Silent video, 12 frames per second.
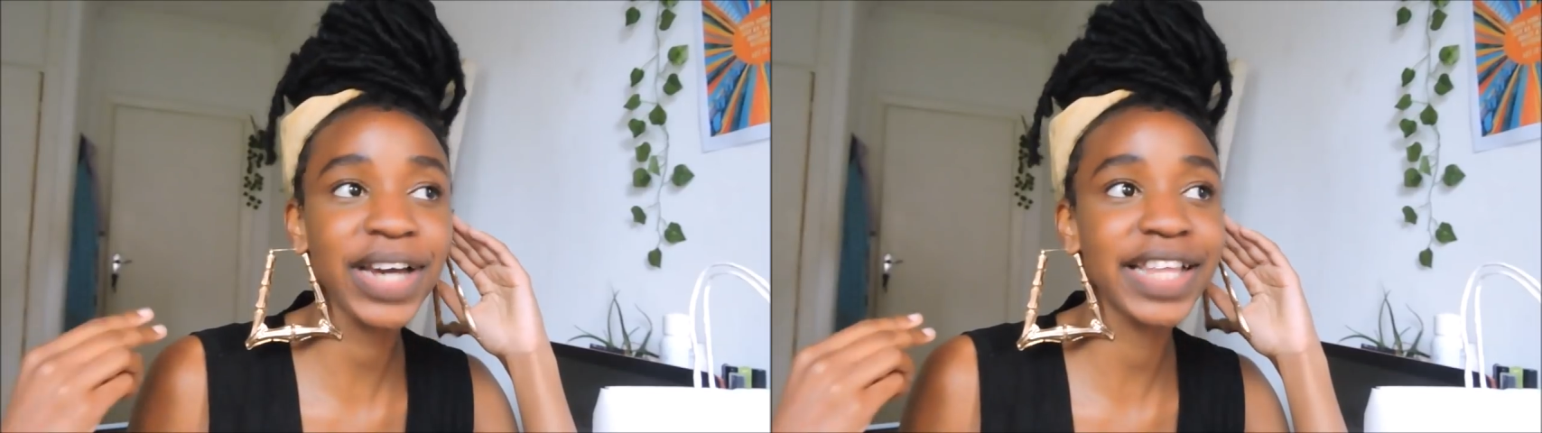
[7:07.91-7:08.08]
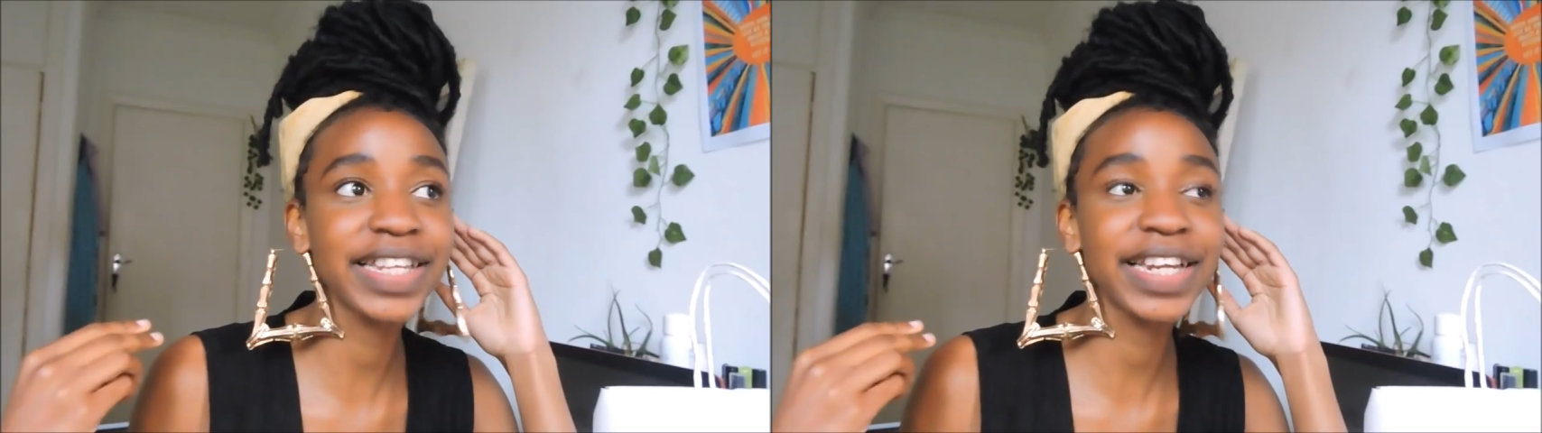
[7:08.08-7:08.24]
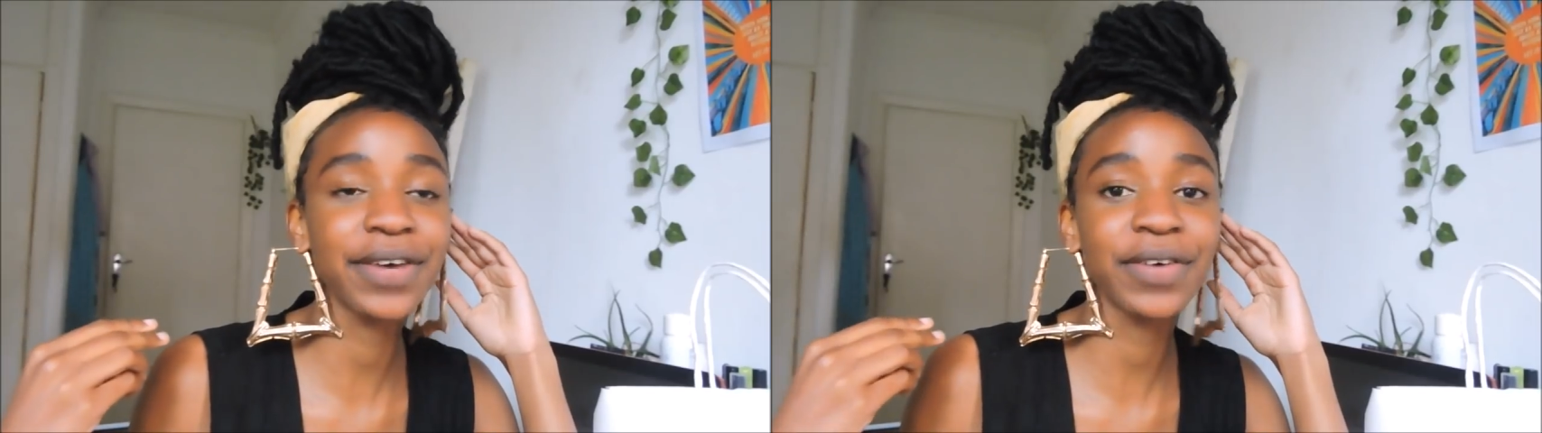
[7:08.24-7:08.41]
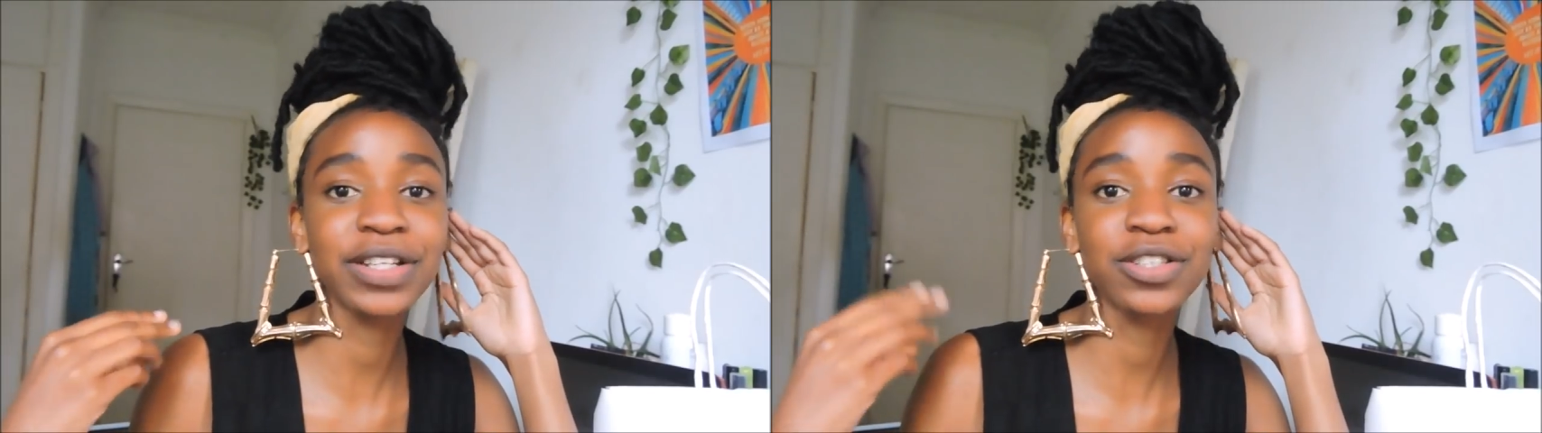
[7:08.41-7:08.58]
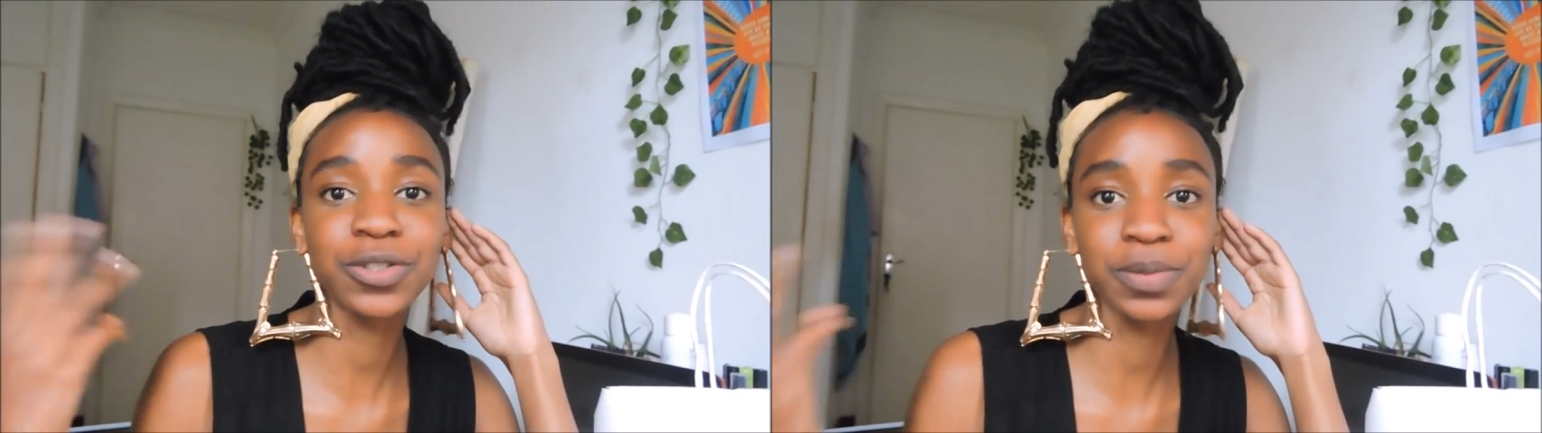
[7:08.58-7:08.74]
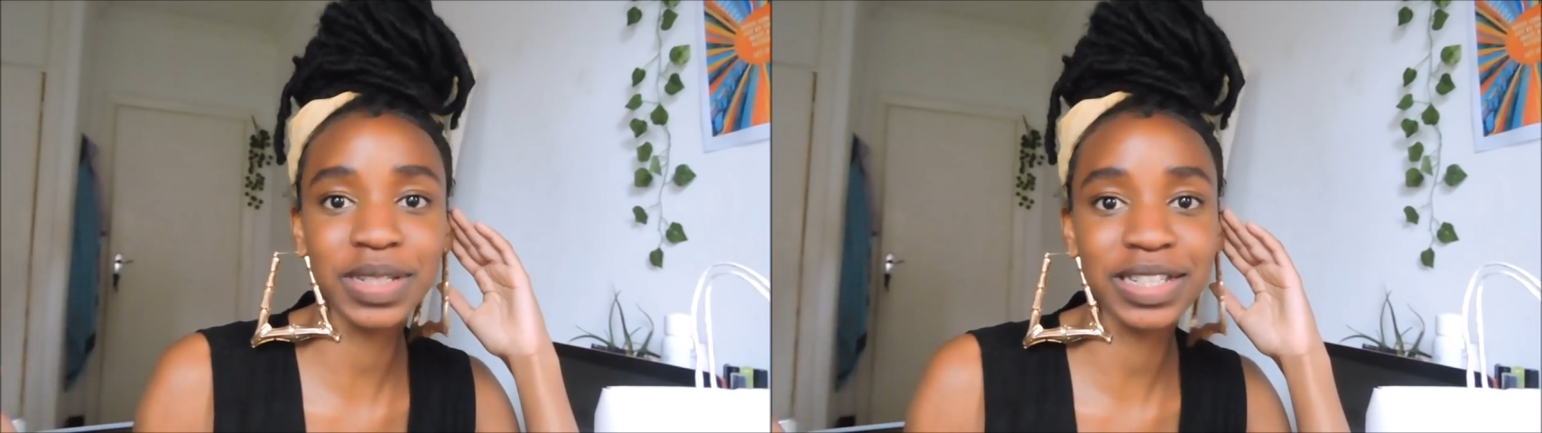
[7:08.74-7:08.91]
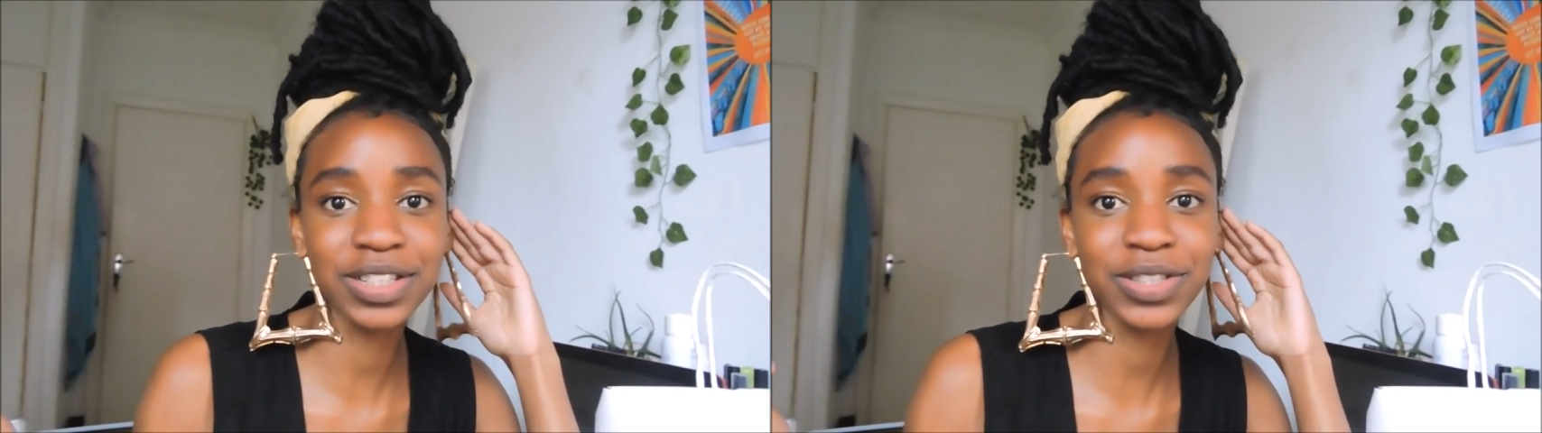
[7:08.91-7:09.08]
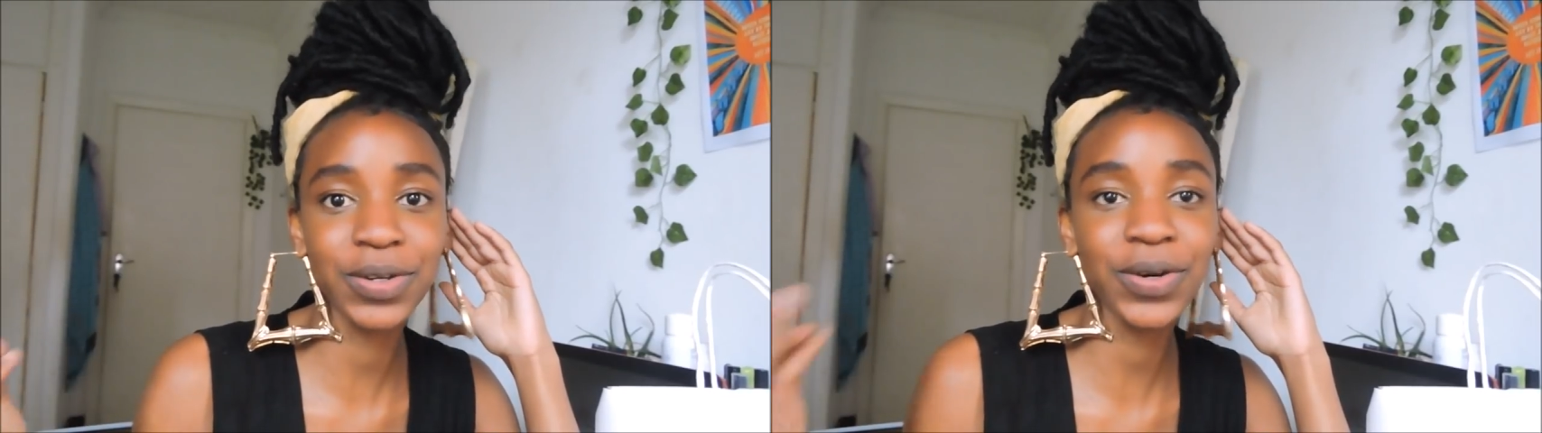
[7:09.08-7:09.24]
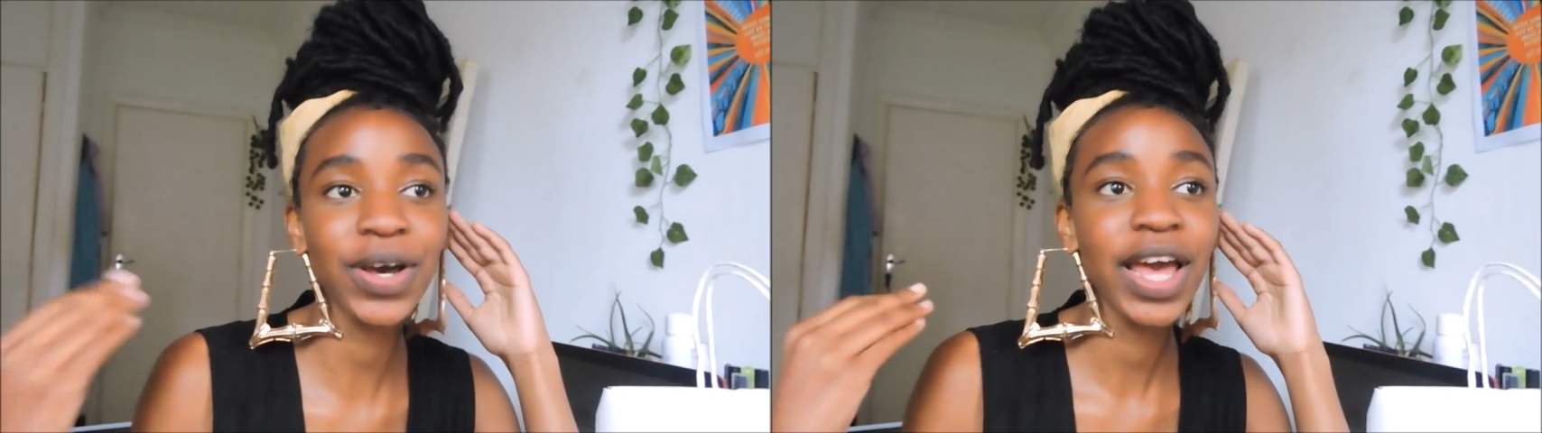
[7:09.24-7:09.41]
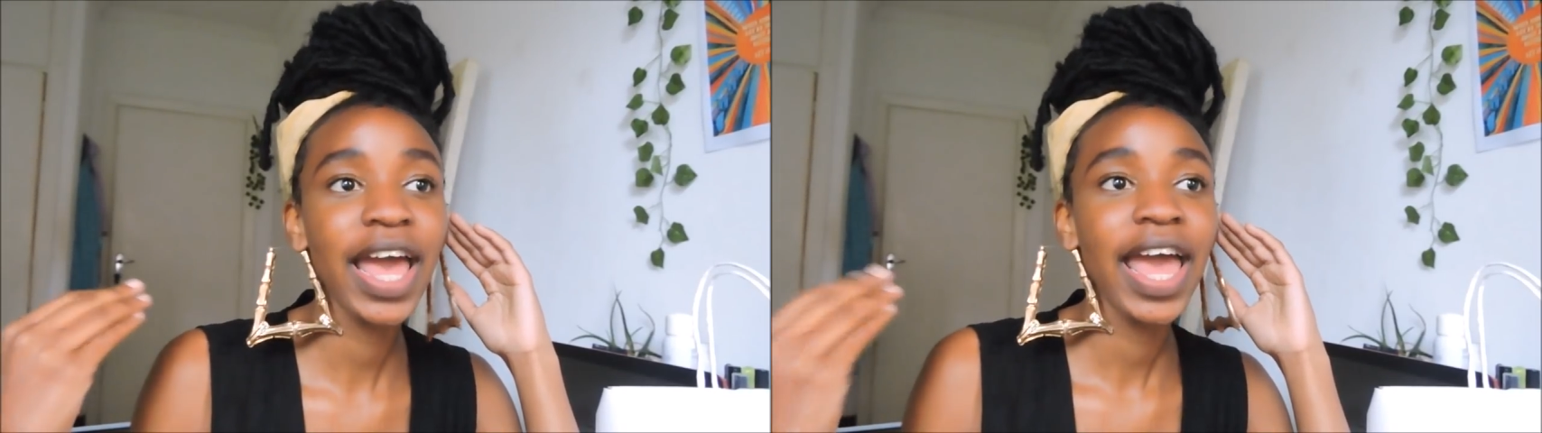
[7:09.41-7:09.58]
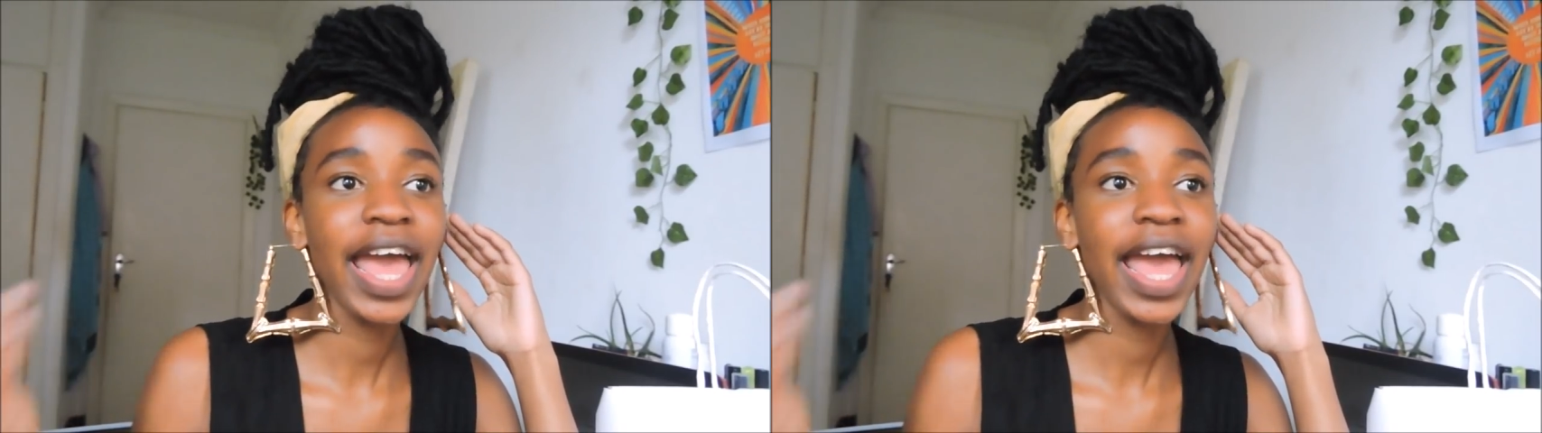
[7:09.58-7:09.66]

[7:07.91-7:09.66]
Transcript: and then I went to Miniso.